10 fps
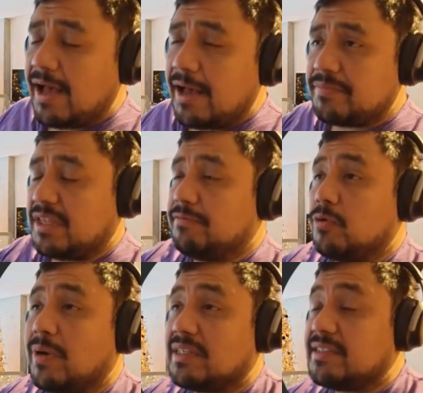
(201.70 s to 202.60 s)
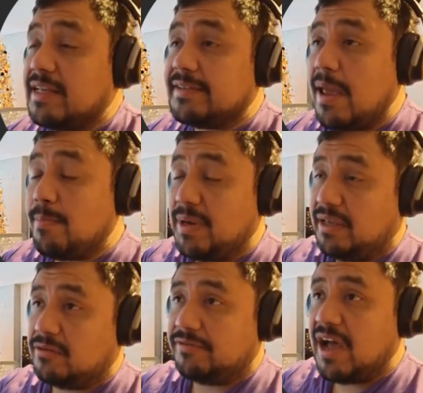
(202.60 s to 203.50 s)
If you want to see a template
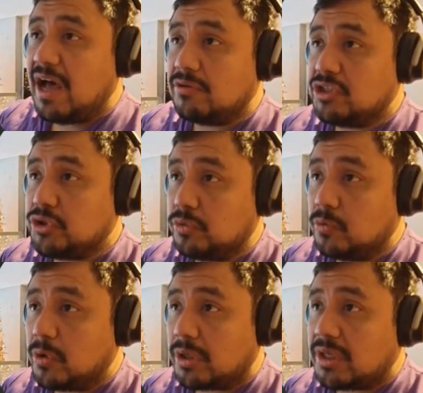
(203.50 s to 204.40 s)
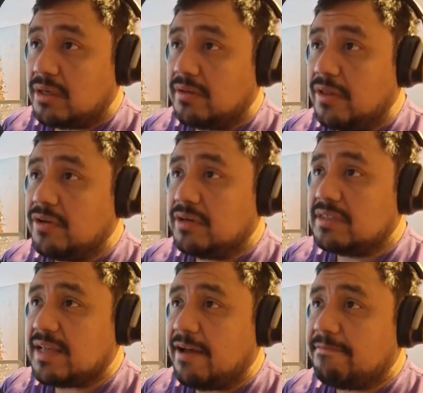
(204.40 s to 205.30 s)
of how this should work, there is
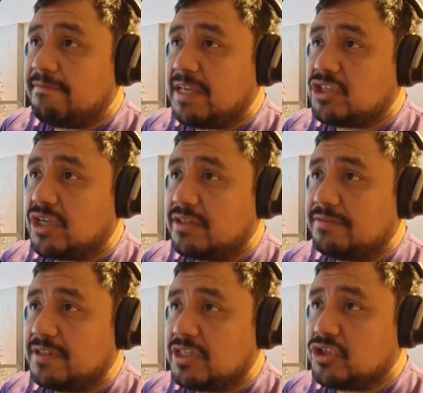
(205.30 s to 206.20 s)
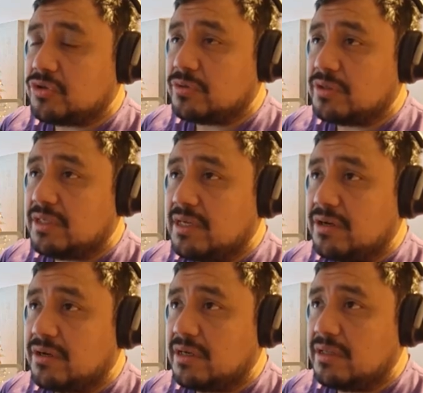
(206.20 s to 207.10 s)
a facial definition
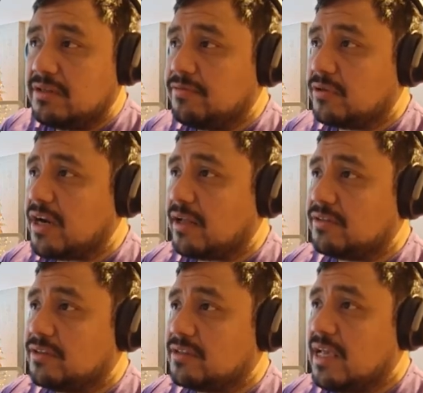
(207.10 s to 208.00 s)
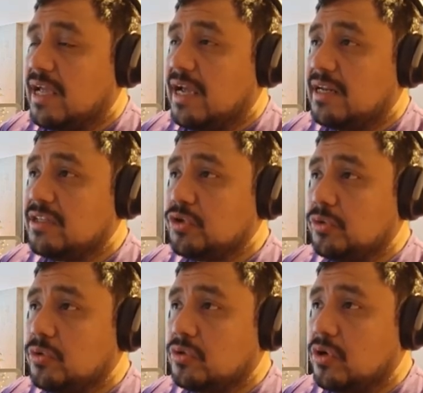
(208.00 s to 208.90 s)
here in default characters. It should
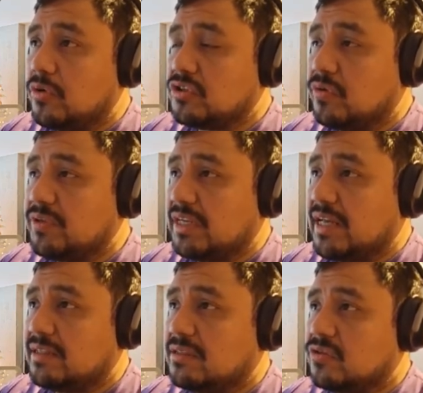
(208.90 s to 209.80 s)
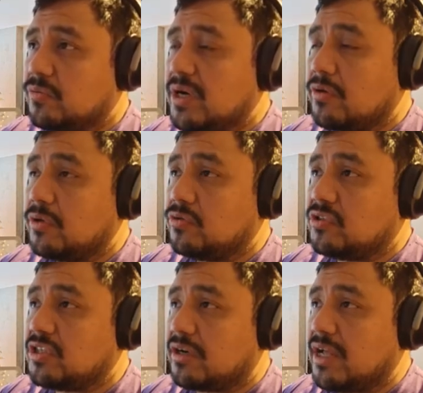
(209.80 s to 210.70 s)
look something like this. So we are going to
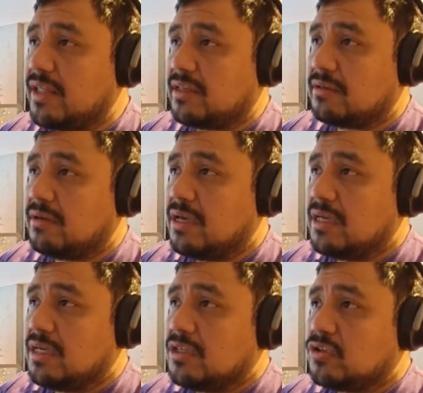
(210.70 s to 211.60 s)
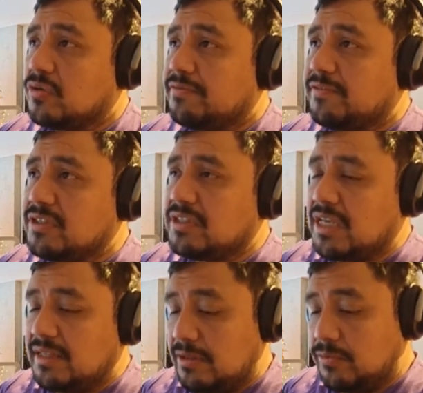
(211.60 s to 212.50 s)
start adding. So the first thing
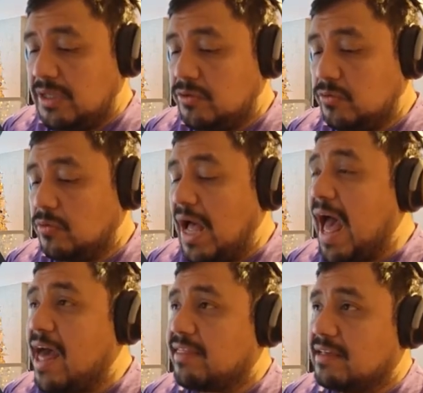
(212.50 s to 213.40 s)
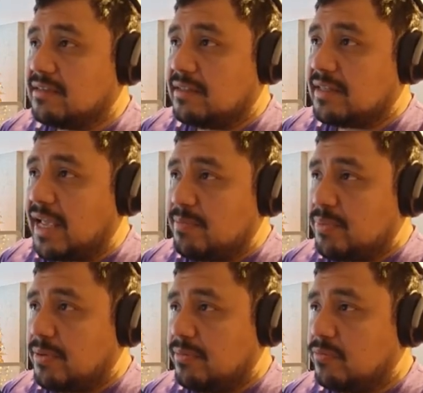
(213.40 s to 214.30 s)
that we need to add is the type,
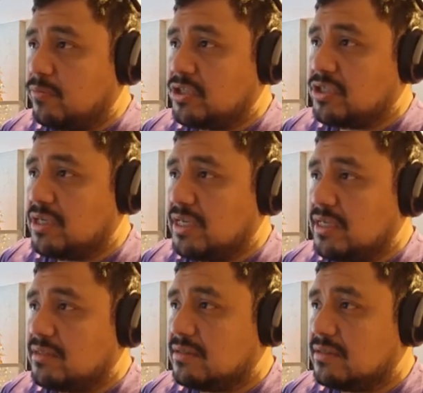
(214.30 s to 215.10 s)
which is